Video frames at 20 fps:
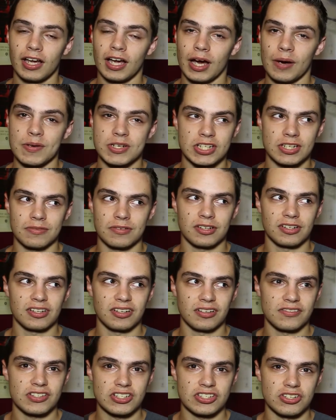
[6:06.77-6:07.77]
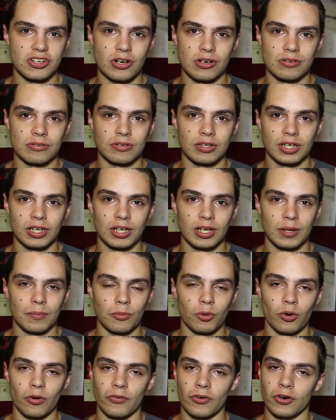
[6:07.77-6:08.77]
I wish I could have just known
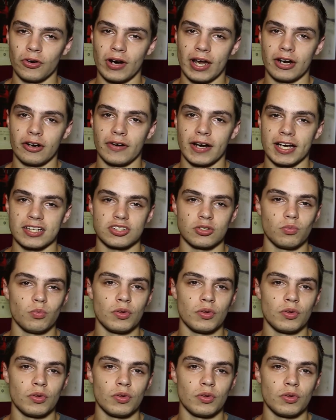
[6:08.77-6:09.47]
more of her interaction